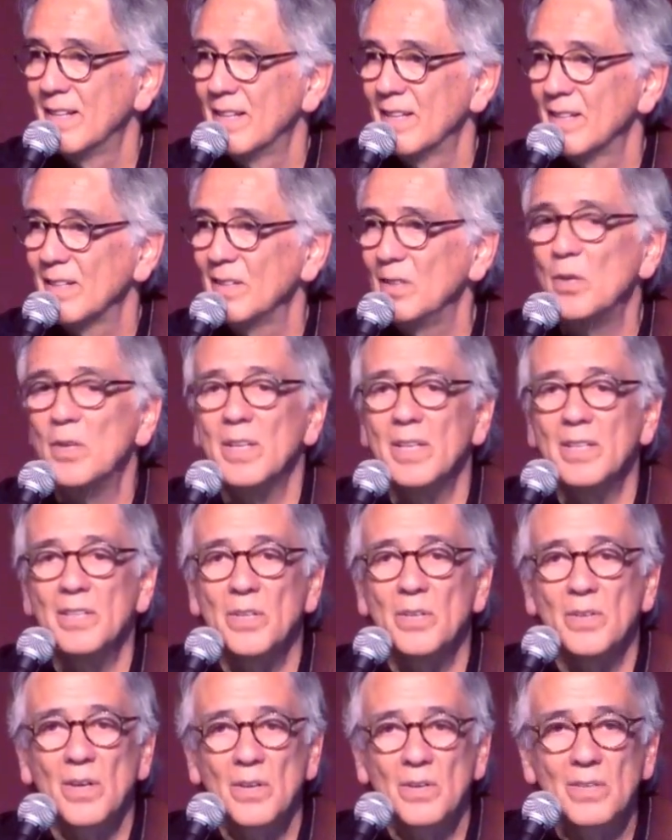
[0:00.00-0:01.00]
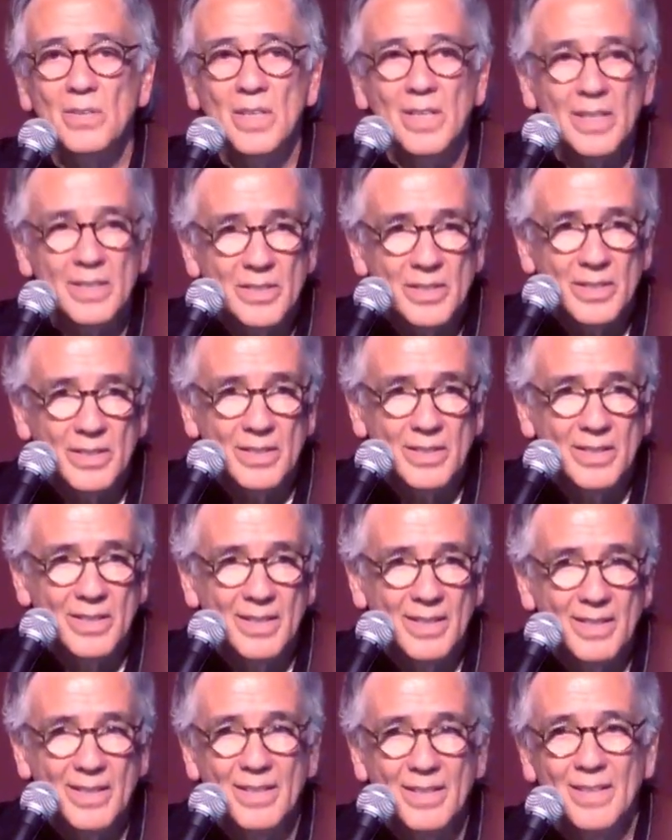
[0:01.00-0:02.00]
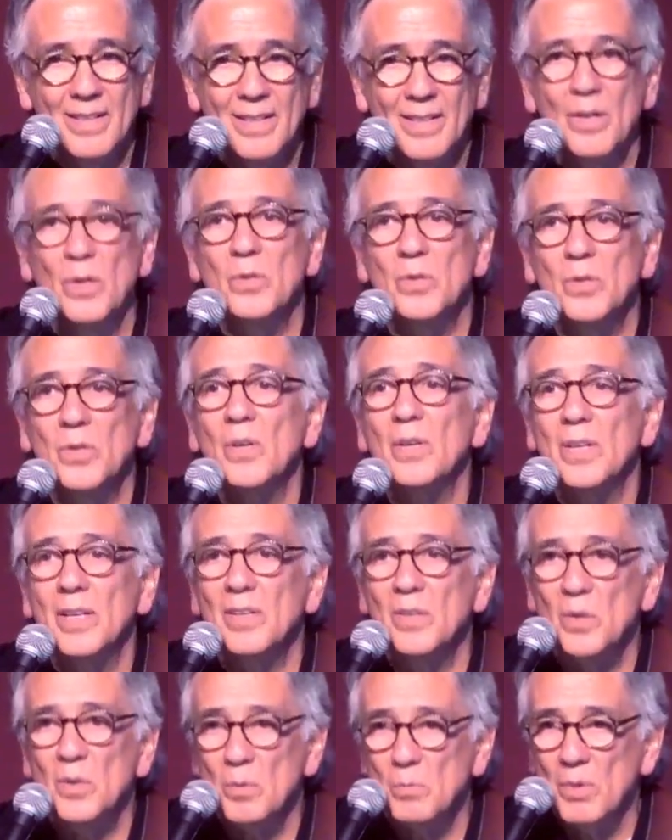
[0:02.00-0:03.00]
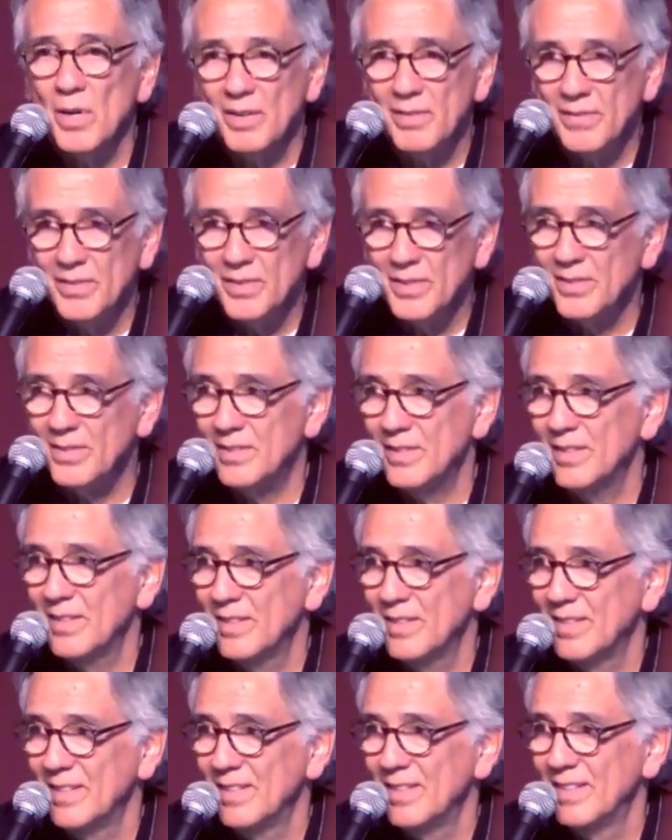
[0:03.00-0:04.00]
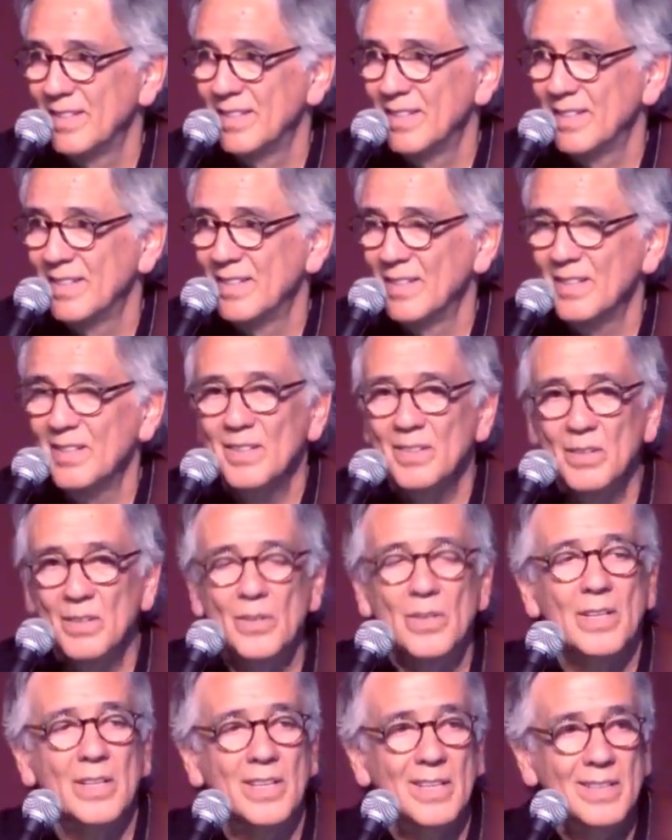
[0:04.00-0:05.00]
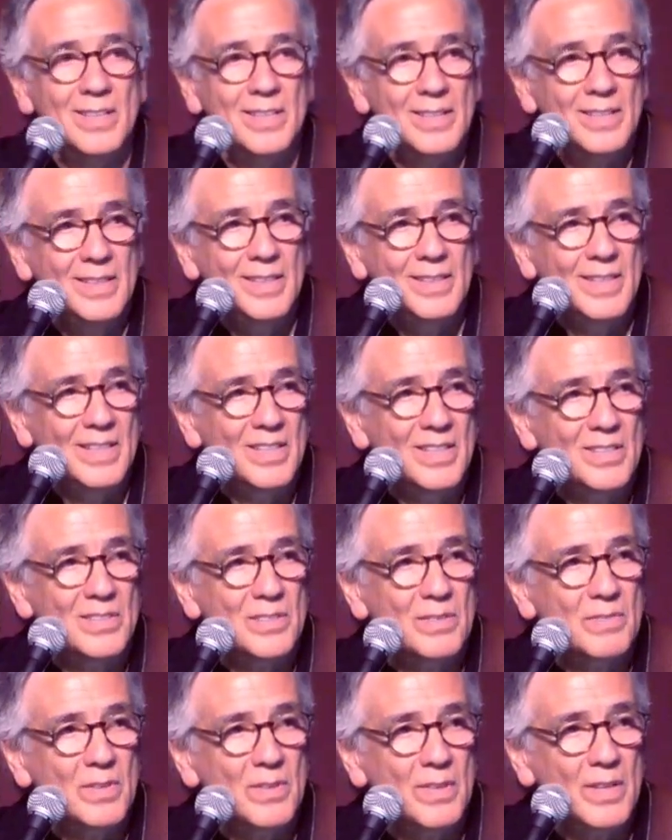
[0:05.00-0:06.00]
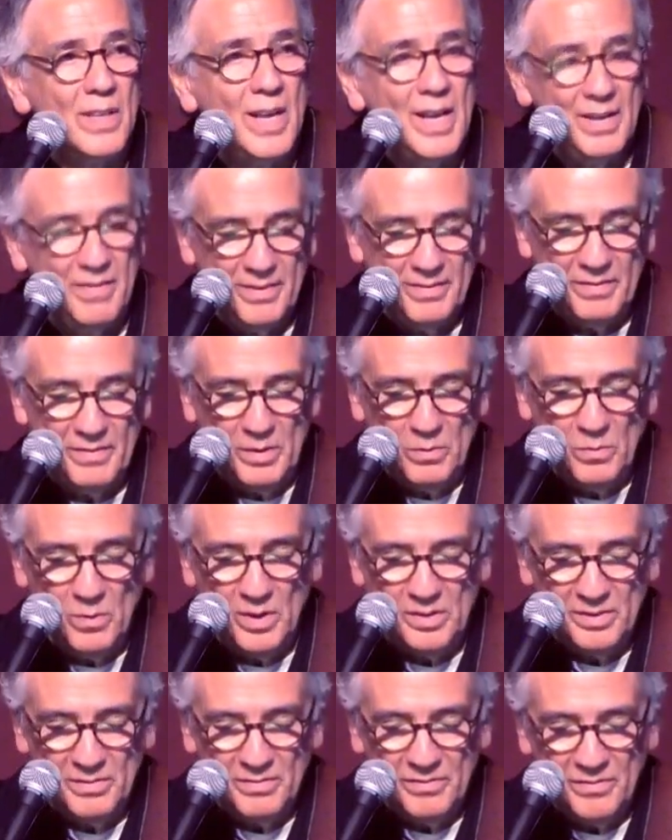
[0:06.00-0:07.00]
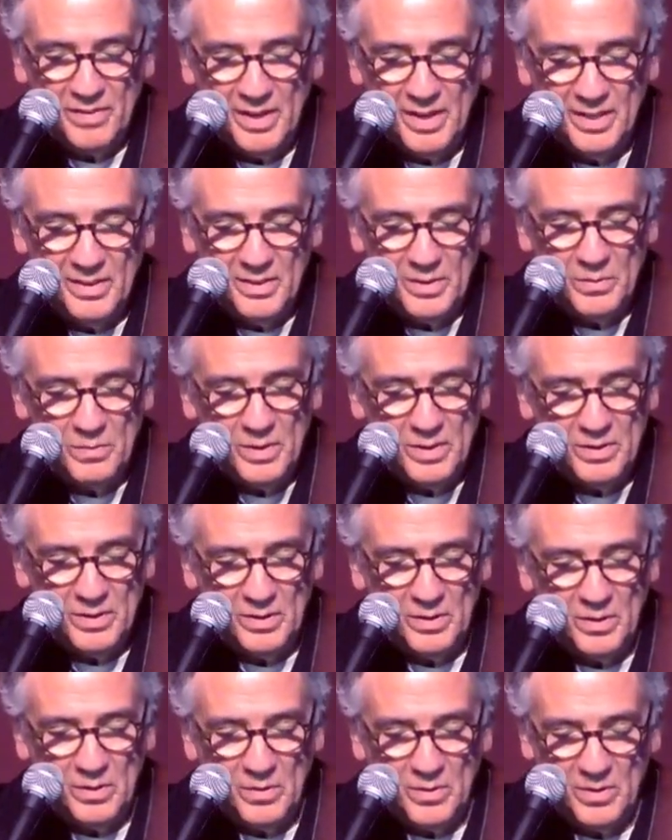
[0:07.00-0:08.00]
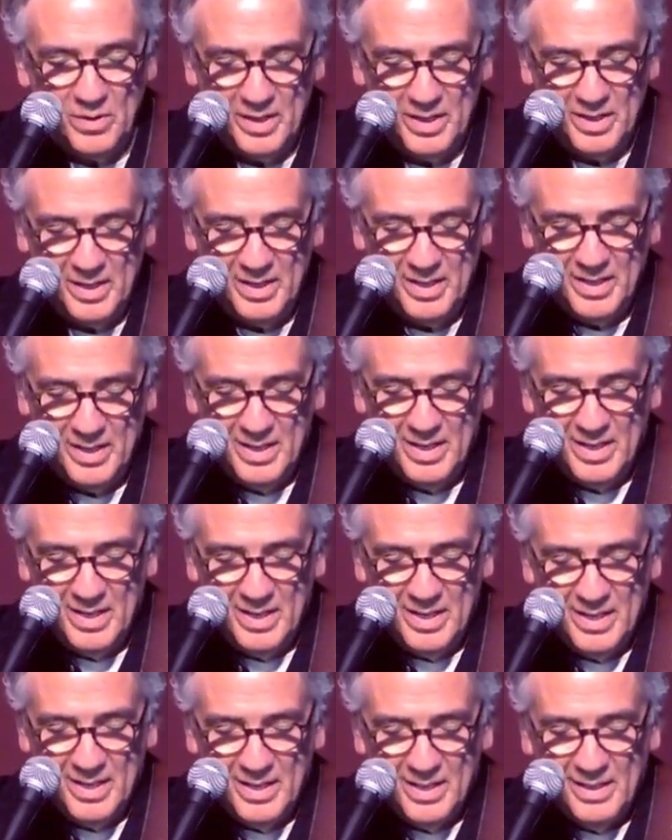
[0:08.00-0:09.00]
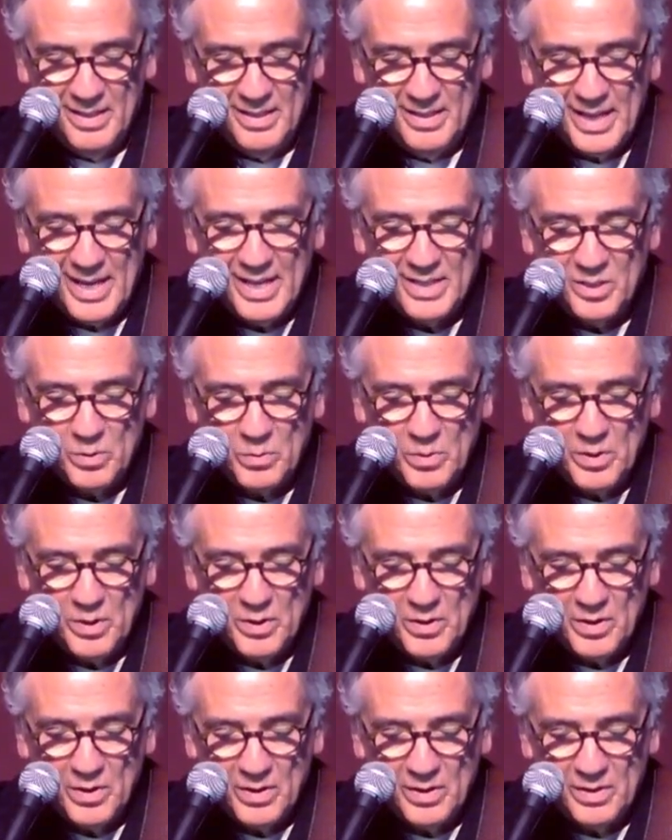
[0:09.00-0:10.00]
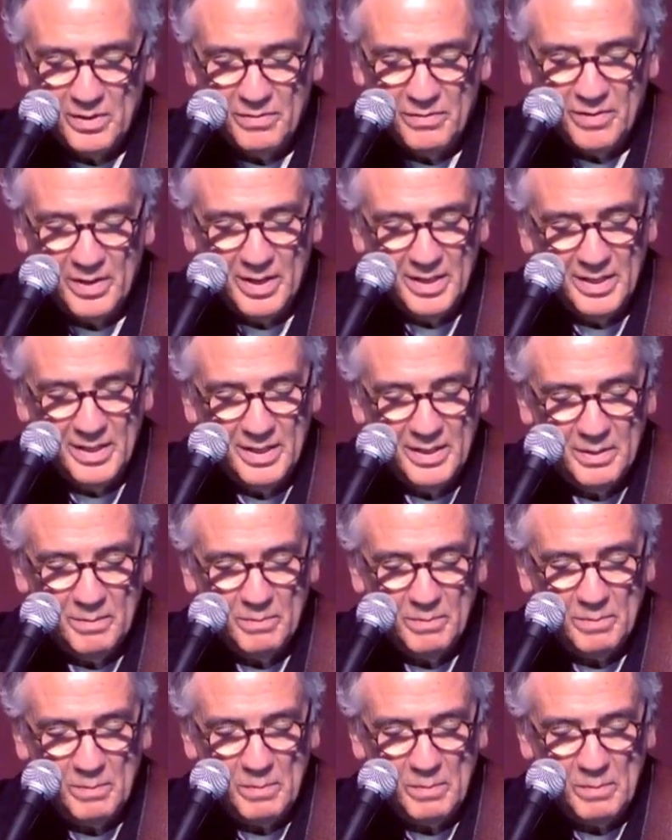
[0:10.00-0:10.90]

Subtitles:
Look in your own kitchen. Who's cooking your breakfast? Look in the details of your life if you want to find the risen Lord. That's where you're going to find him.